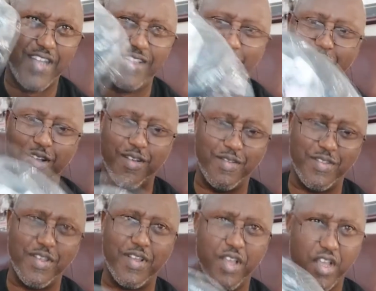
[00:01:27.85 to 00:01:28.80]
gloves.
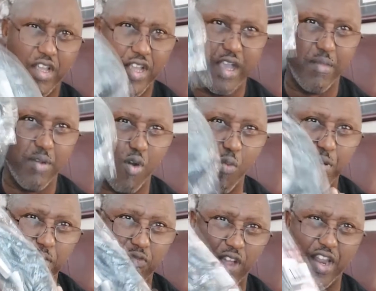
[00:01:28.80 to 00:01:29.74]
Here, I'm gonna open
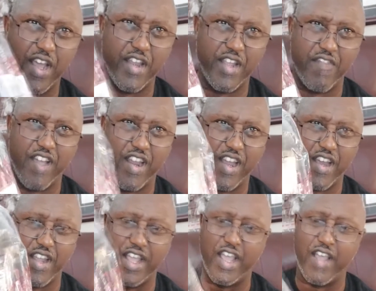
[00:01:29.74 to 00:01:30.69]
them right on
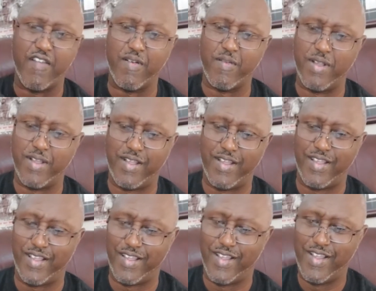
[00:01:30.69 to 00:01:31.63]
here.
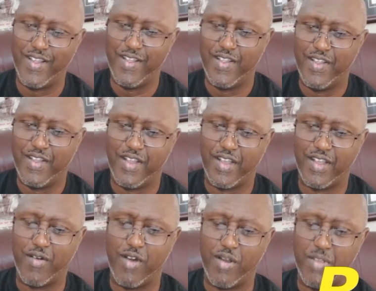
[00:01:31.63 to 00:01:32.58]
I
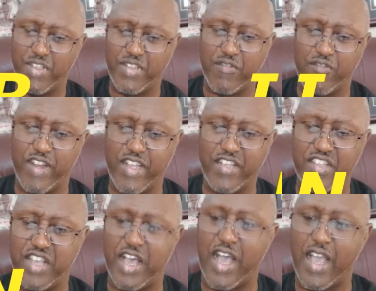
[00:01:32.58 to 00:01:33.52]
ordered me some
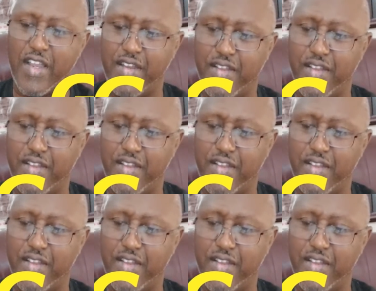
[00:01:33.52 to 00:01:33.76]
ringside